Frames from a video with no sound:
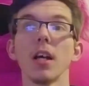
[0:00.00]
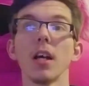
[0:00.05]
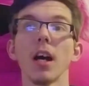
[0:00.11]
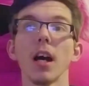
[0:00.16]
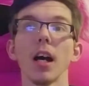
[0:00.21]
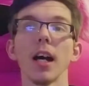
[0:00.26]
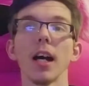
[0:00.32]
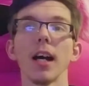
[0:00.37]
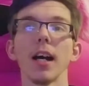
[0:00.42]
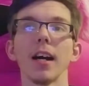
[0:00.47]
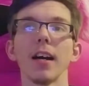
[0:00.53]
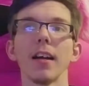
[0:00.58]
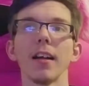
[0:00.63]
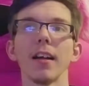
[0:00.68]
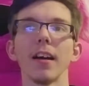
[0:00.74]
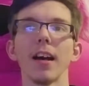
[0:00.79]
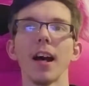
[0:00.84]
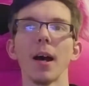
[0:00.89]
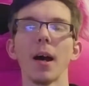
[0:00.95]
I
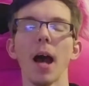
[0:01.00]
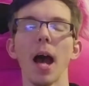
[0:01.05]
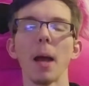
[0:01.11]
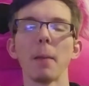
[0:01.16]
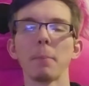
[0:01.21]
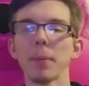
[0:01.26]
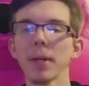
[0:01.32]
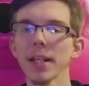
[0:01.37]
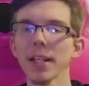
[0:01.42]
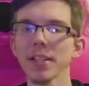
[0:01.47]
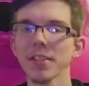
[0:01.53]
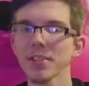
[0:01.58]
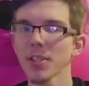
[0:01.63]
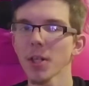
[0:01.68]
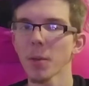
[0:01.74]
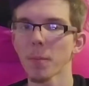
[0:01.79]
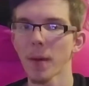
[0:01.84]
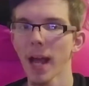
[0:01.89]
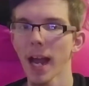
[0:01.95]
beat it so
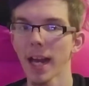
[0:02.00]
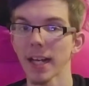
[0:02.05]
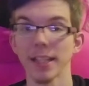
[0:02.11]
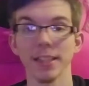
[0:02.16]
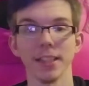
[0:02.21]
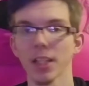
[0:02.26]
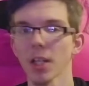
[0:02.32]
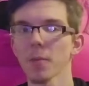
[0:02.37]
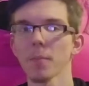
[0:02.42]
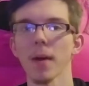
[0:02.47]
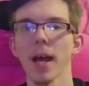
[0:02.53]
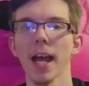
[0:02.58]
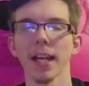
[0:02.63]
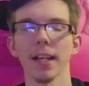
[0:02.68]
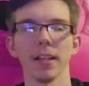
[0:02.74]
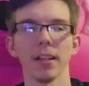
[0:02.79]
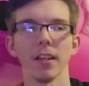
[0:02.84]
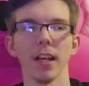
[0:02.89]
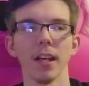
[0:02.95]
bad because I go back
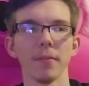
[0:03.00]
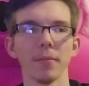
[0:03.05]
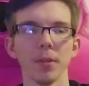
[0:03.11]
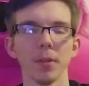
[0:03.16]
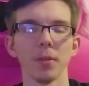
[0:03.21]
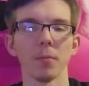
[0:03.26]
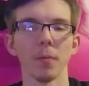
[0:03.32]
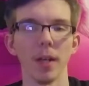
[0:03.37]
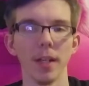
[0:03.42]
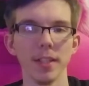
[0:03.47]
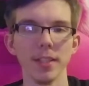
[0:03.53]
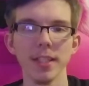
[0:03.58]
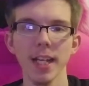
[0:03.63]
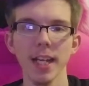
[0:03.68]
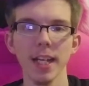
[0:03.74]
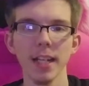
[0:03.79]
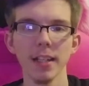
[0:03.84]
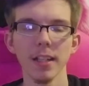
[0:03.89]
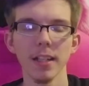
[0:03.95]
every
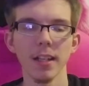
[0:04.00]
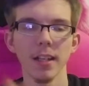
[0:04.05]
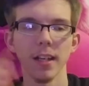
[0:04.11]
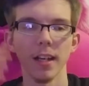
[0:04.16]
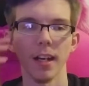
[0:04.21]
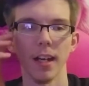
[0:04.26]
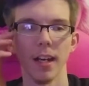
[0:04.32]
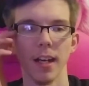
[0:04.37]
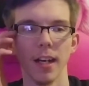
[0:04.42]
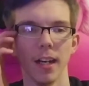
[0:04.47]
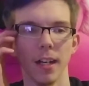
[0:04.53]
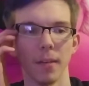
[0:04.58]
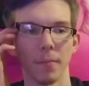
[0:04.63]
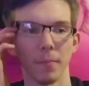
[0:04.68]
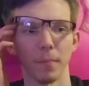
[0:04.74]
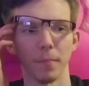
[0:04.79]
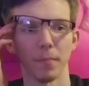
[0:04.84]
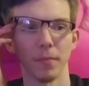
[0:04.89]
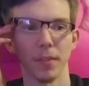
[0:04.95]
Wednesday
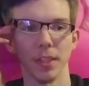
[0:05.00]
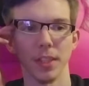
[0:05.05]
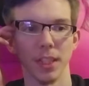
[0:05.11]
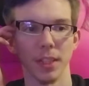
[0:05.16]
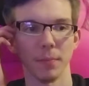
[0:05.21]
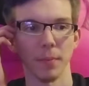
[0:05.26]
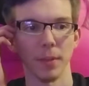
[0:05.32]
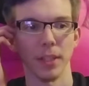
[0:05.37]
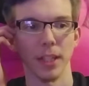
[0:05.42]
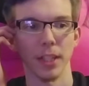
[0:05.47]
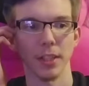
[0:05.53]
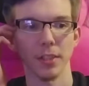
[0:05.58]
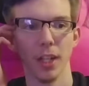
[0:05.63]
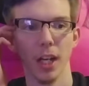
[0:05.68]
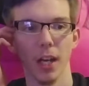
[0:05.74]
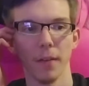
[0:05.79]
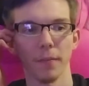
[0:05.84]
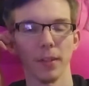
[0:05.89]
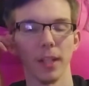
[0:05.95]
because it's my days
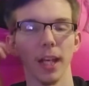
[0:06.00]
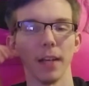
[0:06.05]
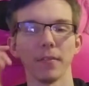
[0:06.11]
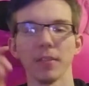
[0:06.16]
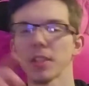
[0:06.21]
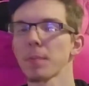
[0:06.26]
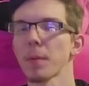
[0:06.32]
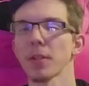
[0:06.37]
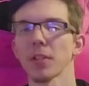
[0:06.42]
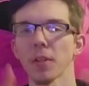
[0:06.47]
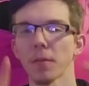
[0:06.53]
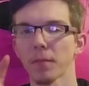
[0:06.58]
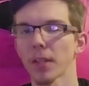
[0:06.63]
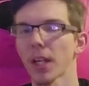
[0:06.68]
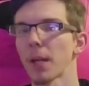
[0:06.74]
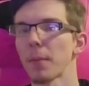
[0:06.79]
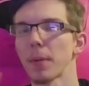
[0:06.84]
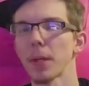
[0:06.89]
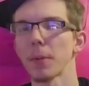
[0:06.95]
off, and they have a special
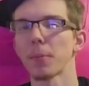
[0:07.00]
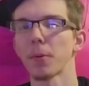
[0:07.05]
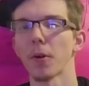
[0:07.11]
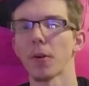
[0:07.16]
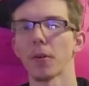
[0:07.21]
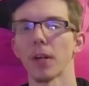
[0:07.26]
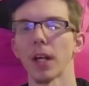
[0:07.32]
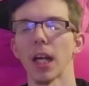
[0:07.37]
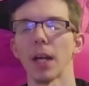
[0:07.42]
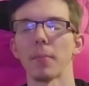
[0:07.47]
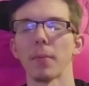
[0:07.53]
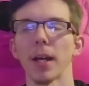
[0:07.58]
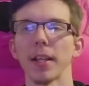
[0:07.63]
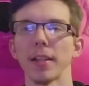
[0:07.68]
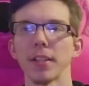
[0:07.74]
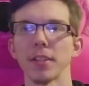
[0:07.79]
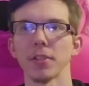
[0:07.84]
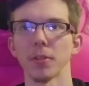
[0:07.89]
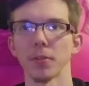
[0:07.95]
VIP program at
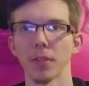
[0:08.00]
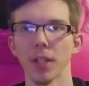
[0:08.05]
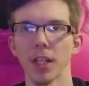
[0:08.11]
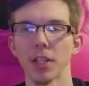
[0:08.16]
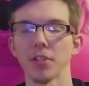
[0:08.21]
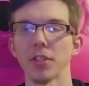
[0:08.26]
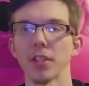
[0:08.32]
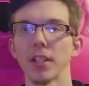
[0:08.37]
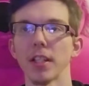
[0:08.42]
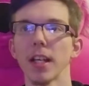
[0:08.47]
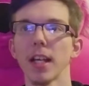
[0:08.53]
this location.